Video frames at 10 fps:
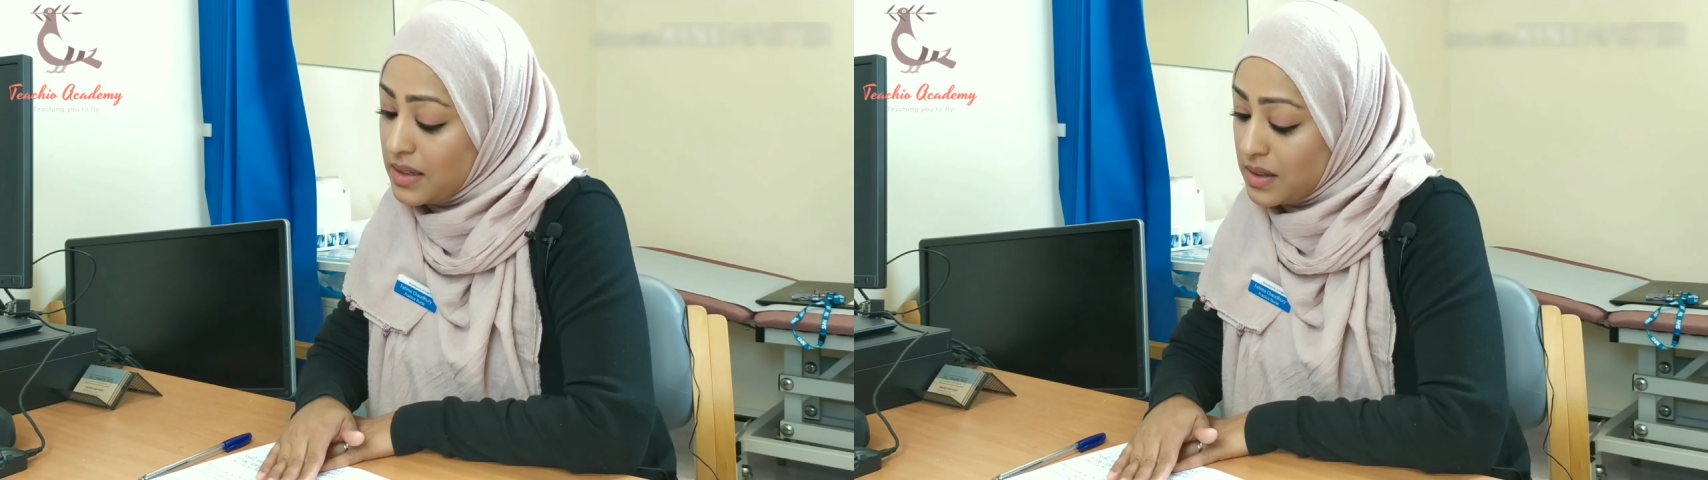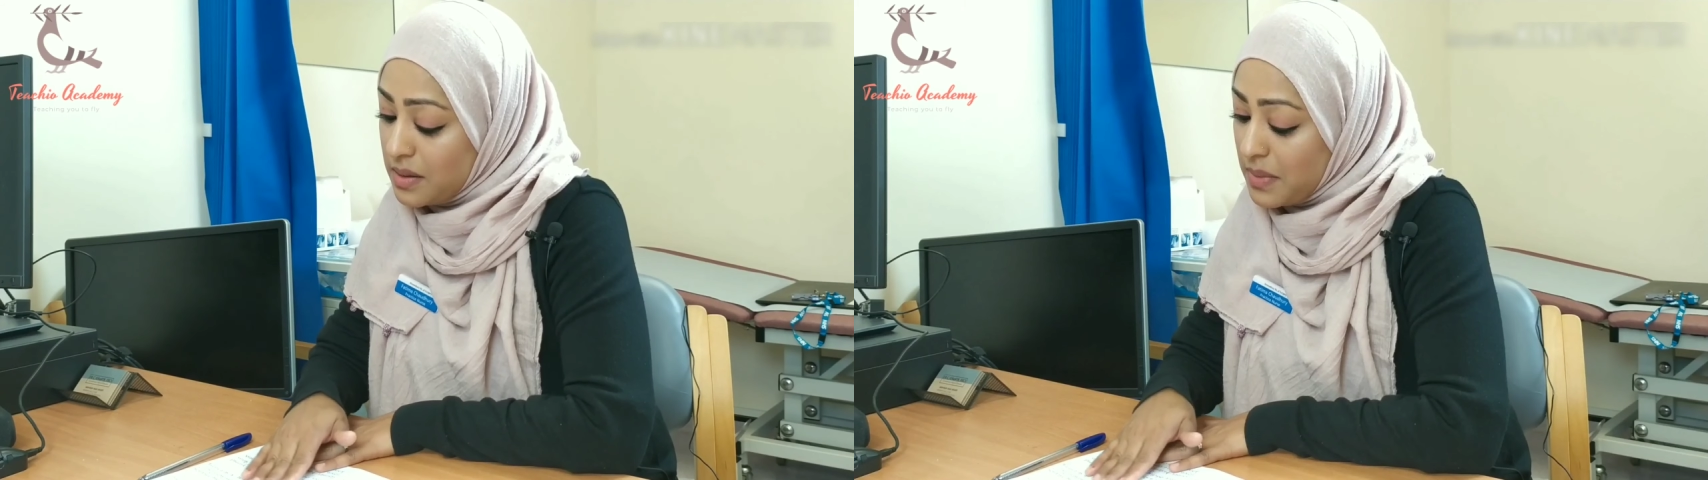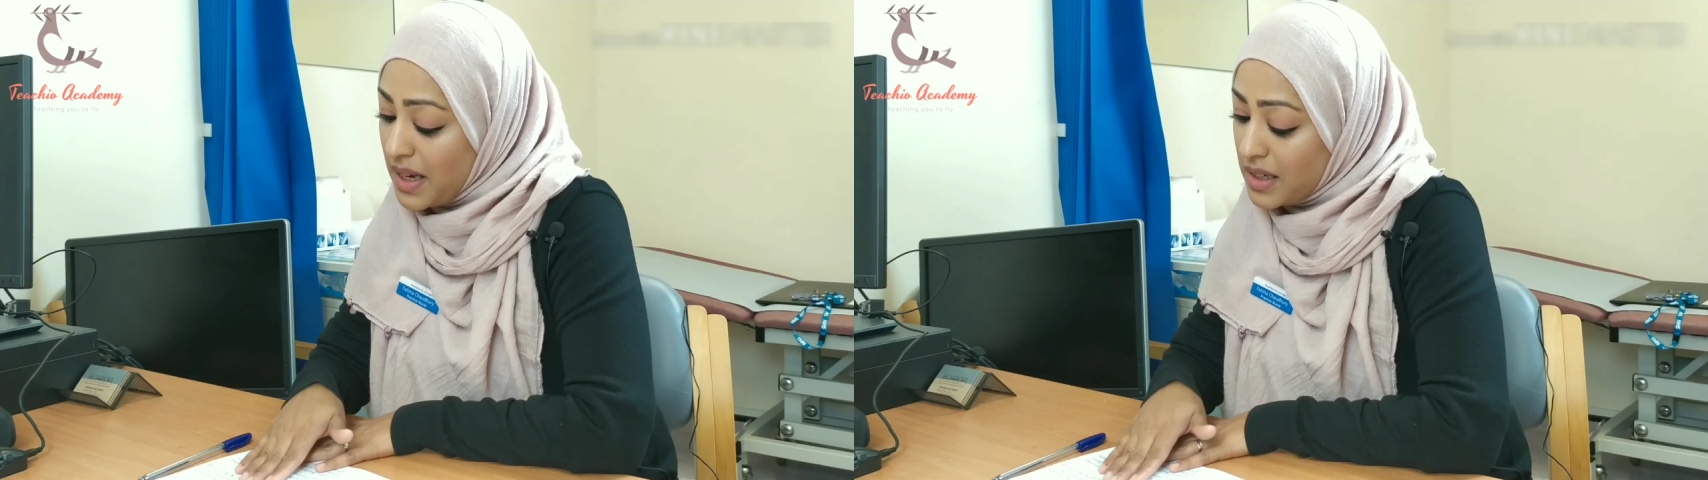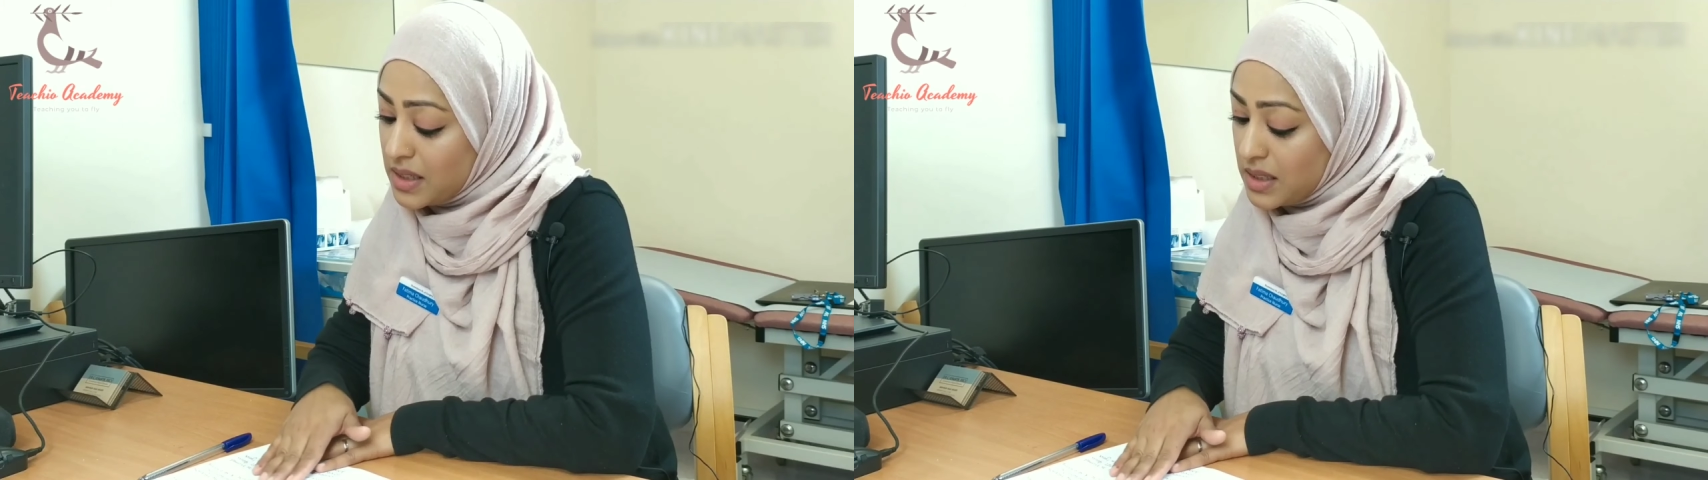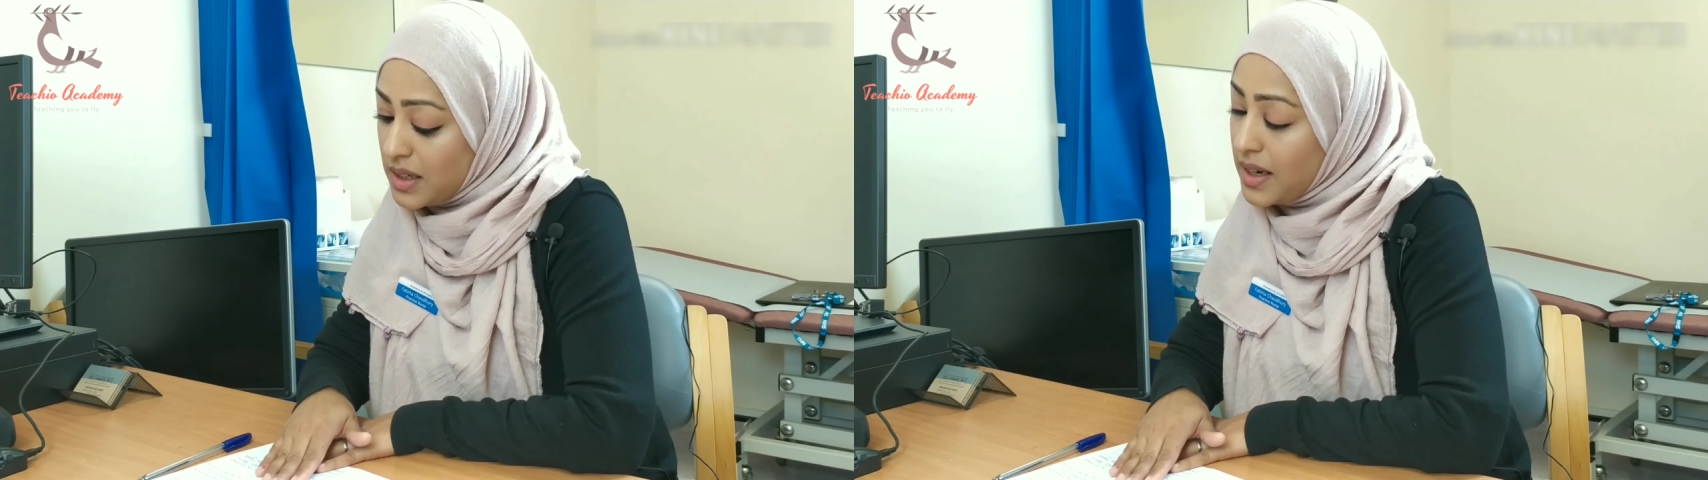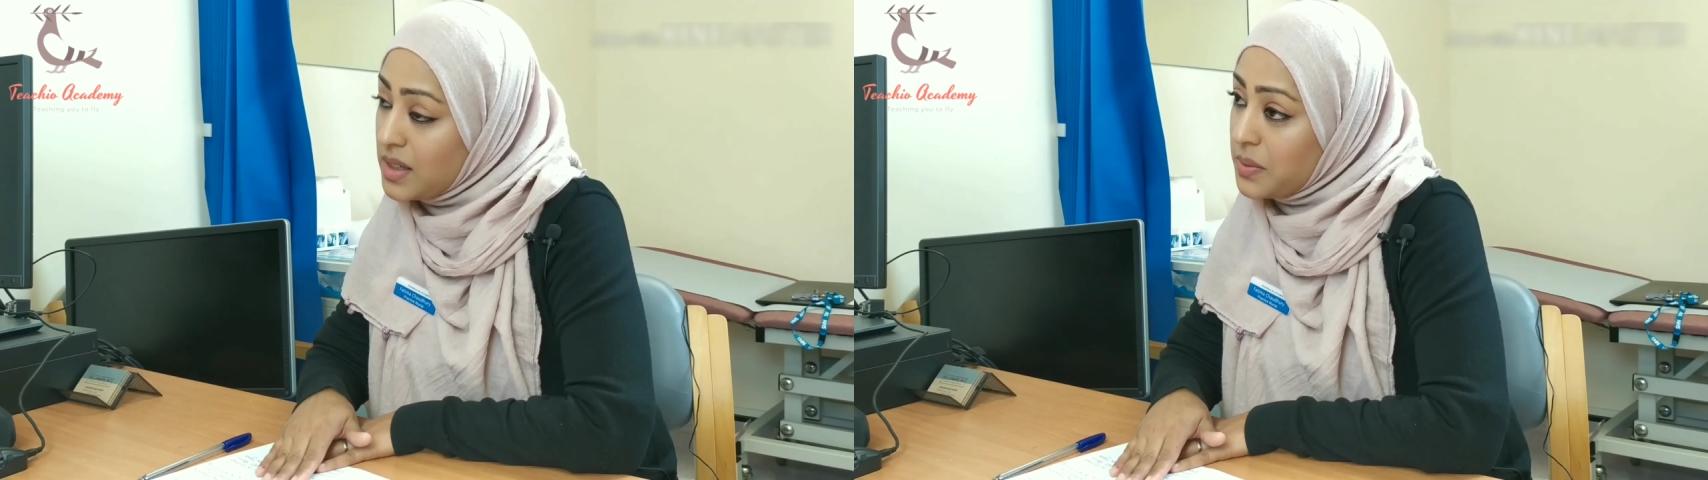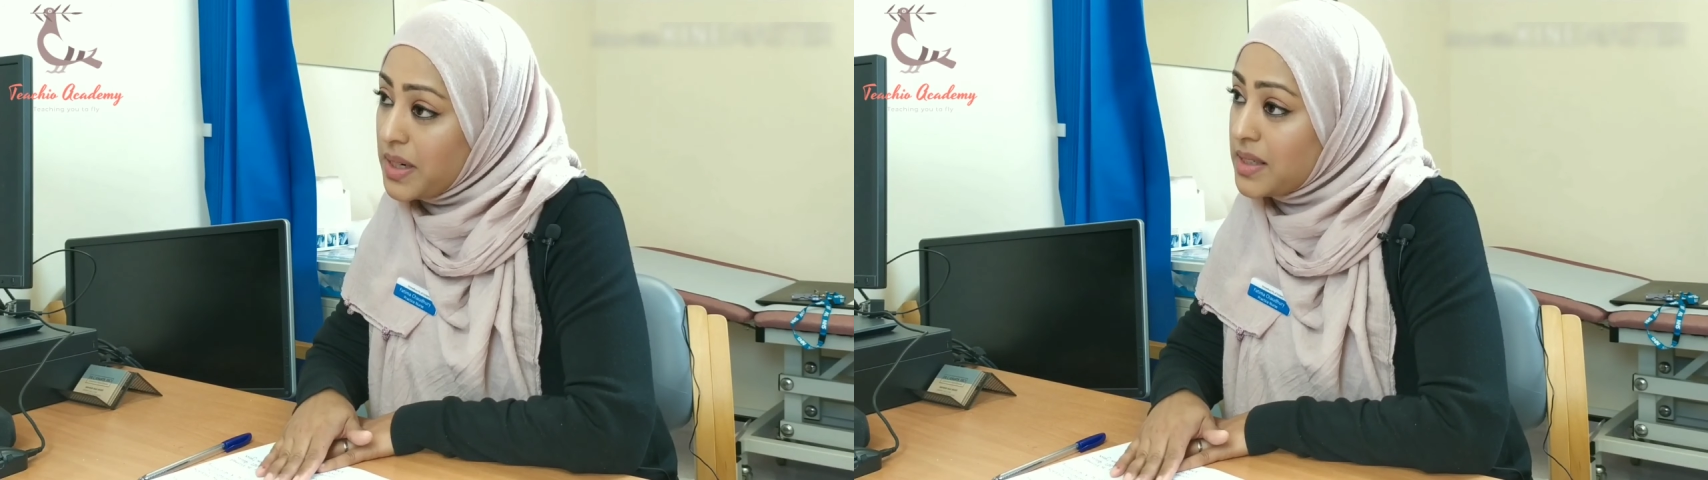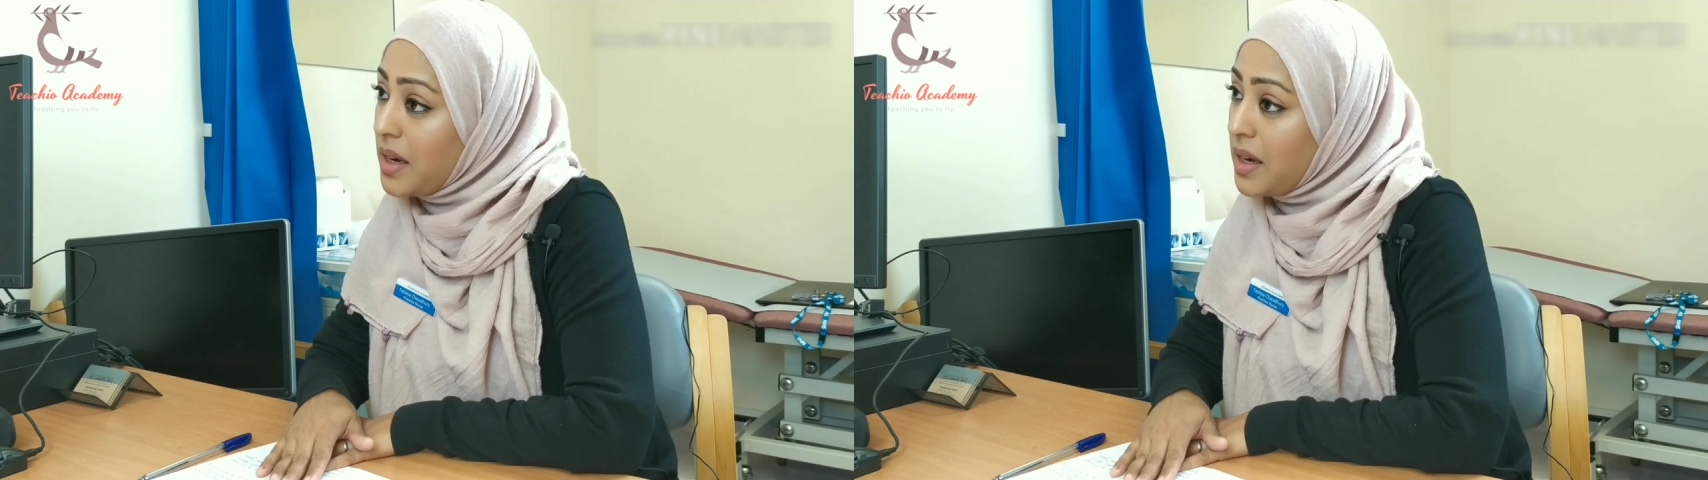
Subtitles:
And exercise-wise,